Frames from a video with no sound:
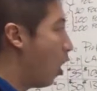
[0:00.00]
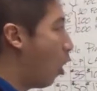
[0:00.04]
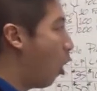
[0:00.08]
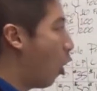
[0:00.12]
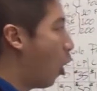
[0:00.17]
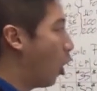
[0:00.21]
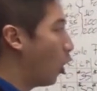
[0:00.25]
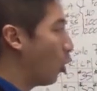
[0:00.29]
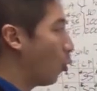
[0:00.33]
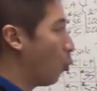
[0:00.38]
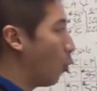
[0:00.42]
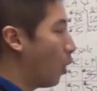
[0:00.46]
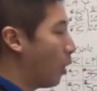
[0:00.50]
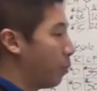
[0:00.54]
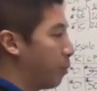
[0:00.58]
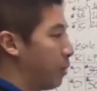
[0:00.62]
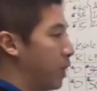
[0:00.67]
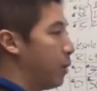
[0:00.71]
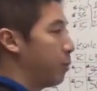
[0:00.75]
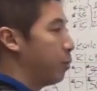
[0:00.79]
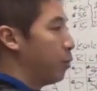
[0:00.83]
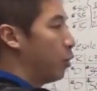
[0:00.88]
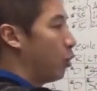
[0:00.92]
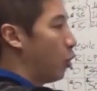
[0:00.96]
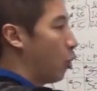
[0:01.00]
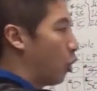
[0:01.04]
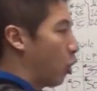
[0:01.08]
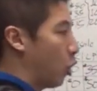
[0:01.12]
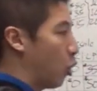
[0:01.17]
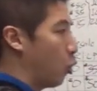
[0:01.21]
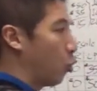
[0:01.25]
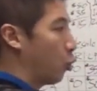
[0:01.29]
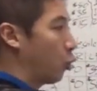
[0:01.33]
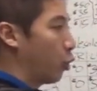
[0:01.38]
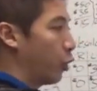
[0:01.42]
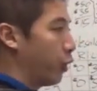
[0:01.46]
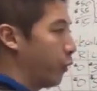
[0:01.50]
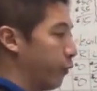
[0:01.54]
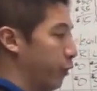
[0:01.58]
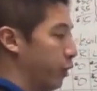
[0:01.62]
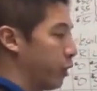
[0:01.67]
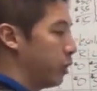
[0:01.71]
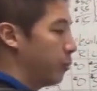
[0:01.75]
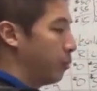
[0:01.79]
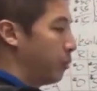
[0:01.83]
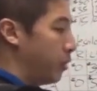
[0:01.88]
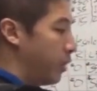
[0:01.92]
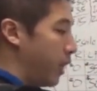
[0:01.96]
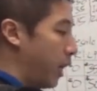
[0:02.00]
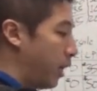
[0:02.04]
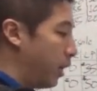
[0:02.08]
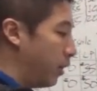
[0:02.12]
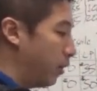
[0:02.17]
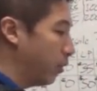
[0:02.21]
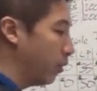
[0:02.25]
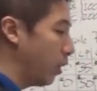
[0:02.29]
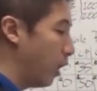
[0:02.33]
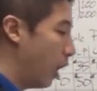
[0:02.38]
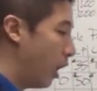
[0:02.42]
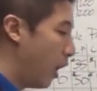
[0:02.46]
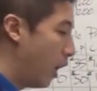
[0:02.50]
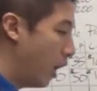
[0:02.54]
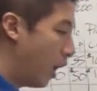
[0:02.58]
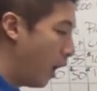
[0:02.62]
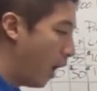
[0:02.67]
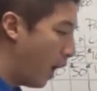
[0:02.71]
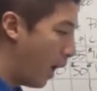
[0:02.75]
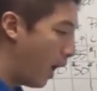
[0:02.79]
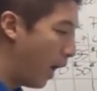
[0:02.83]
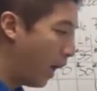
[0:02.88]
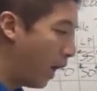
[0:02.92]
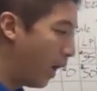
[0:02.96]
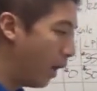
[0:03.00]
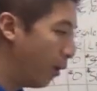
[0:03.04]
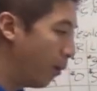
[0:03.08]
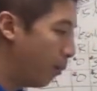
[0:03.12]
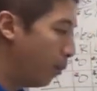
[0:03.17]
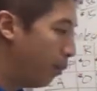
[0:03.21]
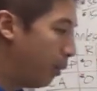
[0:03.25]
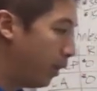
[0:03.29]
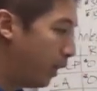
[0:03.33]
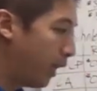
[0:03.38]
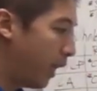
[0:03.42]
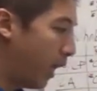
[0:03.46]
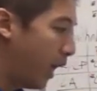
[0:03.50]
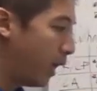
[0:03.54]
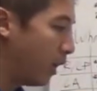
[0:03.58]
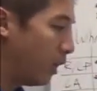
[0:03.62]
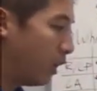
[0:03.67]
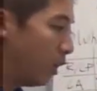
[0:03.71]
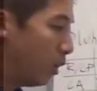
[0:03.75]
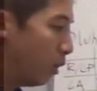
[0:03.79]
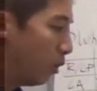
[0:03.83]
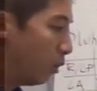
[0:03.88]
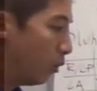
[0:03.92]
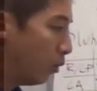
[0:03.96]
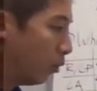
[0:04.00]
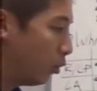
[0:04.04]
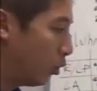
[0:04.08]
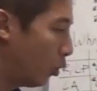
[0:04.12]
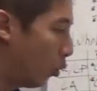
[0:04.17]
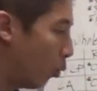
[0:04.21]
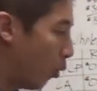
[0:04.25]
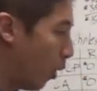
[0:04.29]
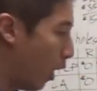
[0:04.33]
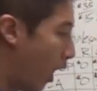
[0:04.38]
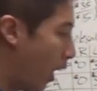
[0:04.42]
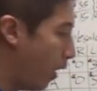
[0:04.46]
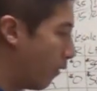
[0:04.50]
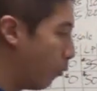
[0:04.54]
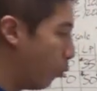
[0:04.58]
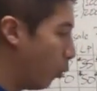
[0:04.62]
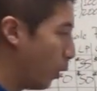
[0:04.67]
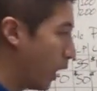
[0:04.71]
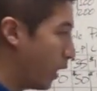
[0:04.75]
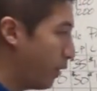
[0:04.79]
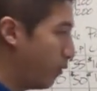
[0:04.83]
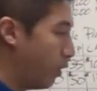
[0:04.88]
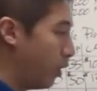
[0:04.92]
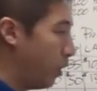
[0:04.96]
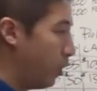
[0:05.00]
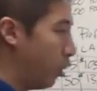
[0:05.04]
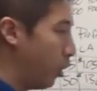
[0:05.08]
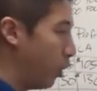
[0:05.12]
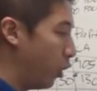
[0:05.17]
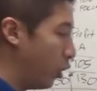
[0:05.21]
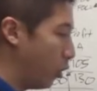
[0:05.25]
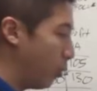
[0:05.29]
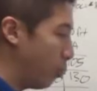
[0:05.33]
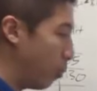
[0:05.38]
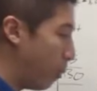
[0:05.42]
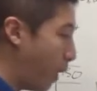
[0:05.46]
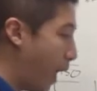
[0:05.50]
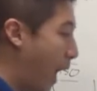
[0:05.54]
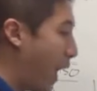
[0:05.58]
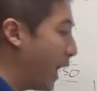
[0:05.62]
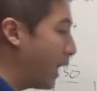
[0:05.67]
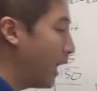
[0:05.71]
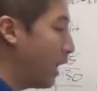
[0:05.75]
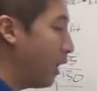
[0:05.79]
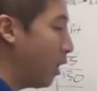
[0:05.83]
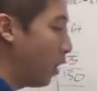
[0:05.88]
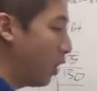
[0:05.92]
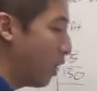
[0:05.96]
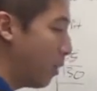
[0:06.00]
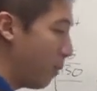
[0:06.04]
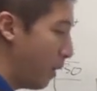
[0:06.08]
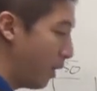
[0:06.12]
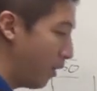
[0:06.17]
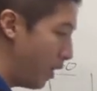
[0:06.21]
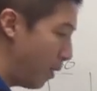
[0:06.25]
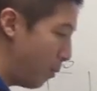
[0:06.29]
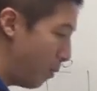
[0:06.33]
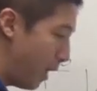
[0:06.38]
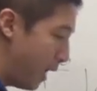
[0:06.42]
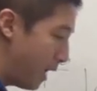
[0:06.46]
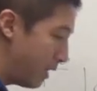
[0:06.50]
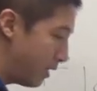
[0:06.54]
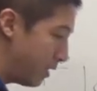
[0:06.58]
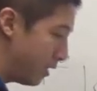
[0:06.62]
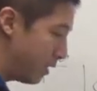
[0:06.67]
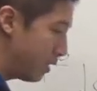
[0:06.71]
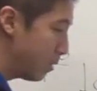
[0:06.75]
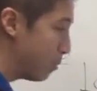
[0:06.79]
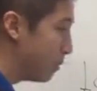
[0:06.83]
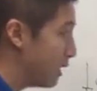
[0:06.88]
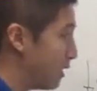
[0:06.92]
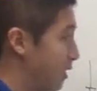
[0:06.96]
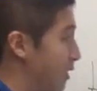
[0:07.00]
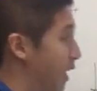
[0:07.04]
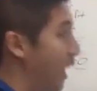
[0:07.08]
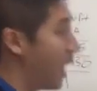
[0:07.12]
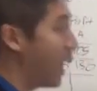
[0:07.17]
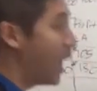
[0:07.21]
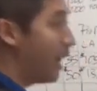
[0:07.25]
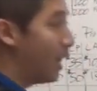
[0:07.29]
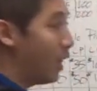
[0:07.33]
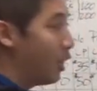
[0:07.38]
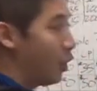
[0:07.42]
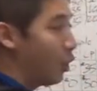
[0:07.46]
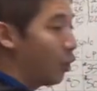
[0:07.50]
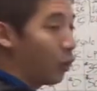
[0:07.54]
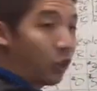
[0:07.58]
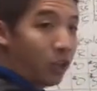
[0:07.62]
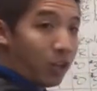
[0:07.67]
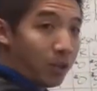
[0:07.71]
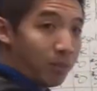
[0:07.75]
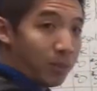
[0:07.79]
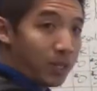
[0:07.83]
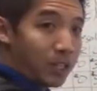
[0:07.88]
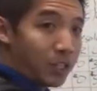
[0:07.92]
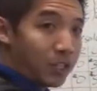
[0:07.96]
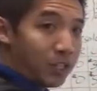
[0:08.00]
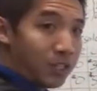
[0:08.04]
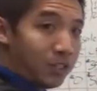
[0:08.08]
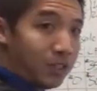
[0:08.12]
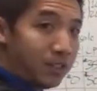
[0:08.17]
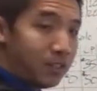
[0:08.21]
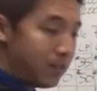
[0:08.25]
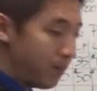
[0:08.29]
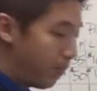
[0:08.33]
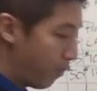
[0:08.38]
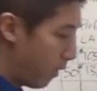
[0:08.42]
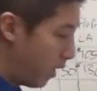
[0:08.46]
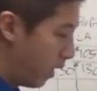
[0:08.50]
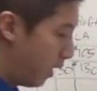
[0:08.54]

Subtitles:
on what people are ordering for themselves. But again, so of whatever they're buying on a monthly basis to maintain their commissions,